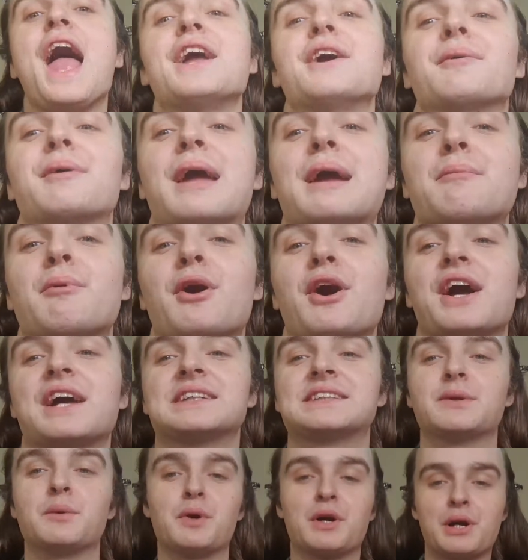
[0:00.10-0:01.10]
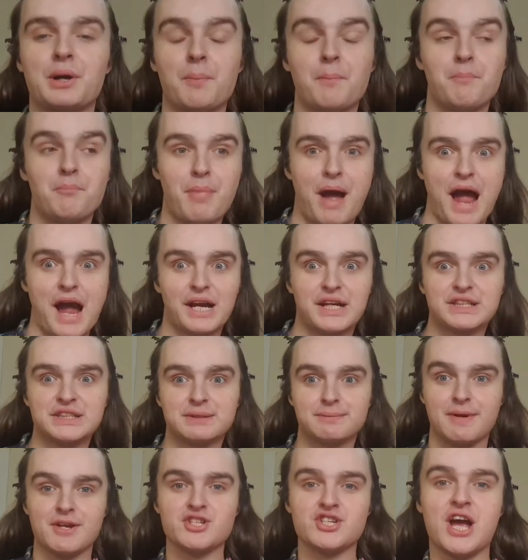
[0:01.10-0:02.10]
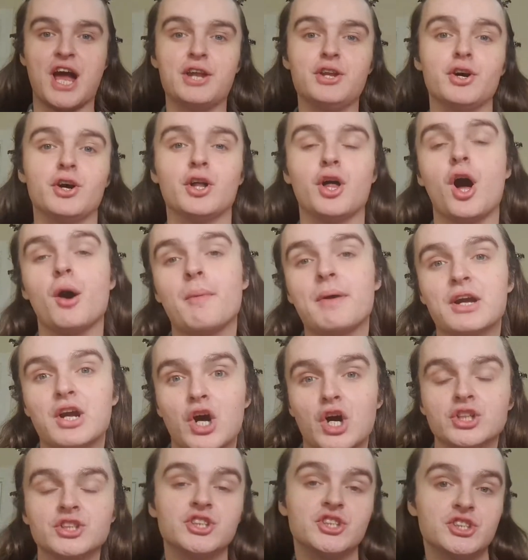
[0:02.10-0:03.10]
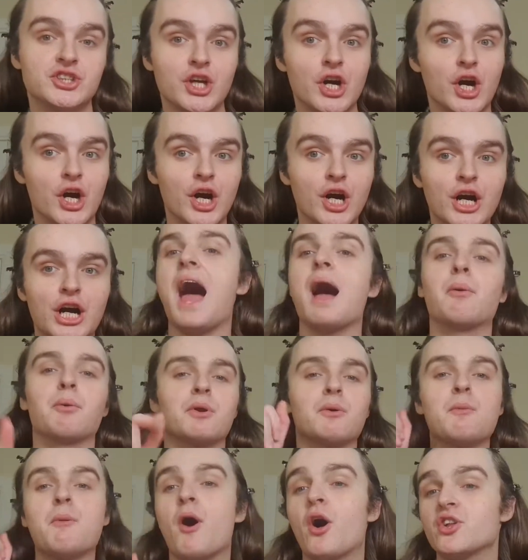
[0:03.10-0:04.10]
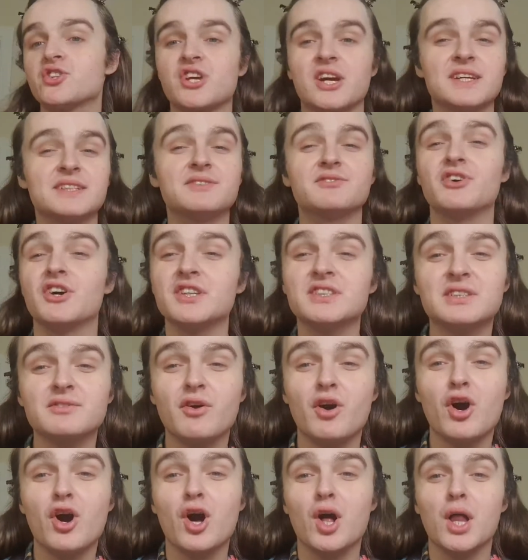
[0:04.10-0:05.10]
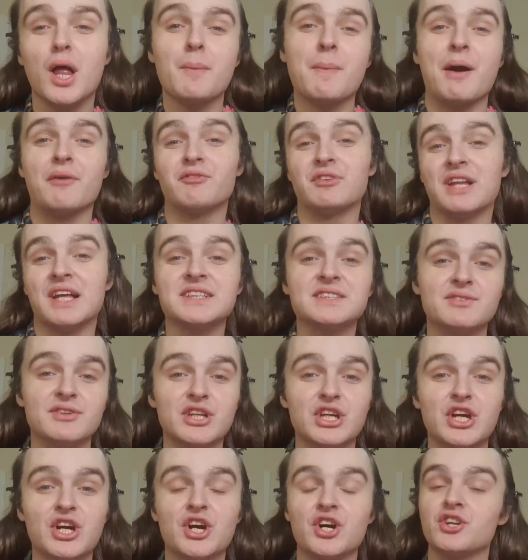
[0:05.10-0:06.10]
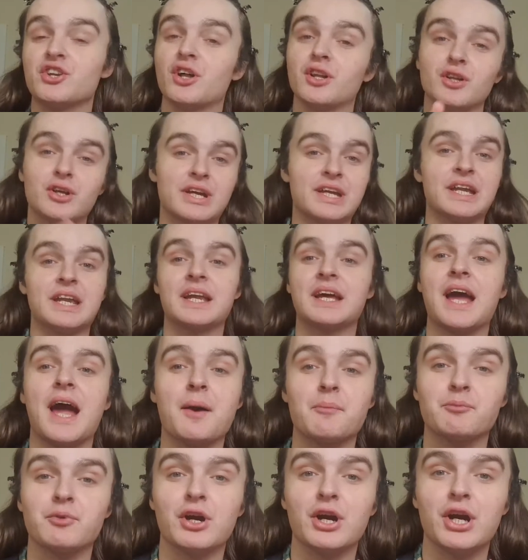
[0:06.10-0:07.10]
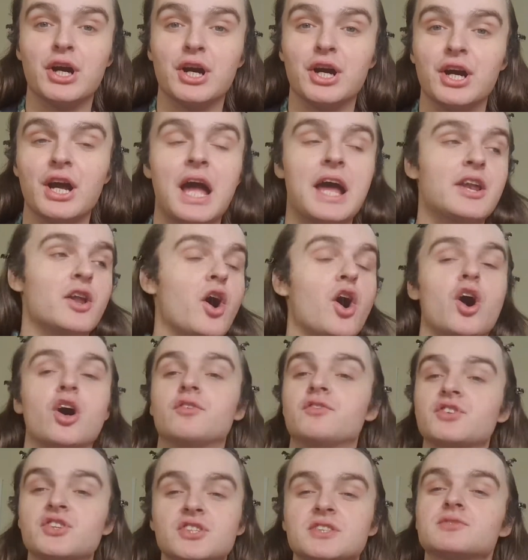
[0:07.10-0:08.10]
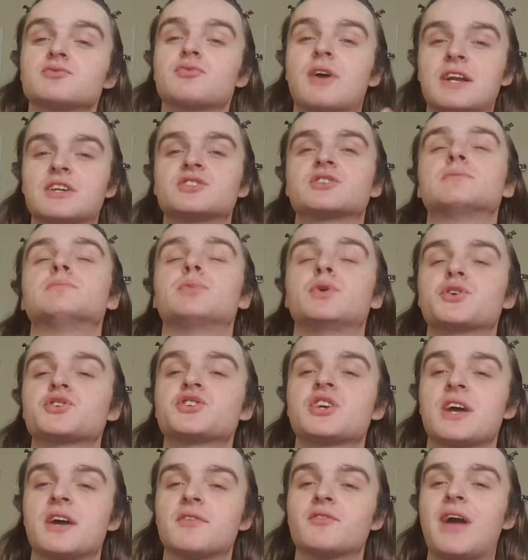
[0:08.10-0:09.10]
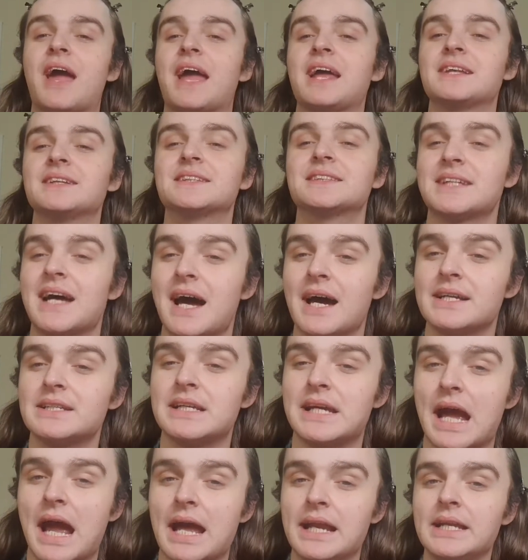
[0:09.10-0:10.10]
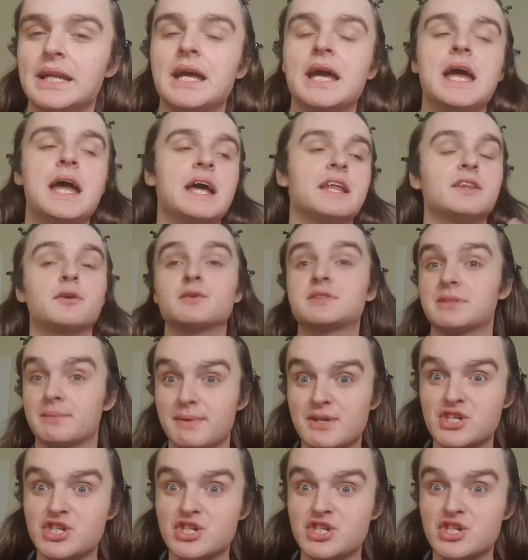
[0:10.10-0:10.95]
Hey up, gay boys, welcome back to my channel. Oh my god, so I want to apologize first of all about the last video, not looking in the camera, and all the just random bullshit of getting started again. There were some